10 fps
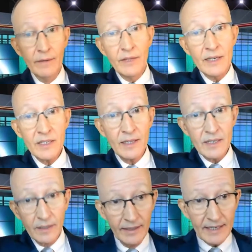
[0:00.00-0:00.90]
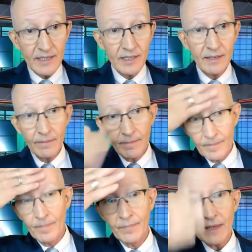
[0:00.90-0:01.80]
They see this list,
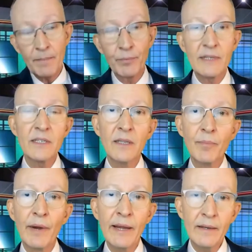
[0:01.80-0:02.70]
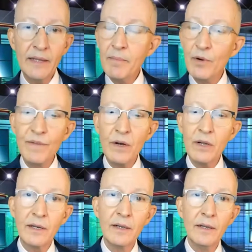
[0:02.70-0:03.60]
imprints in the brain, they move on.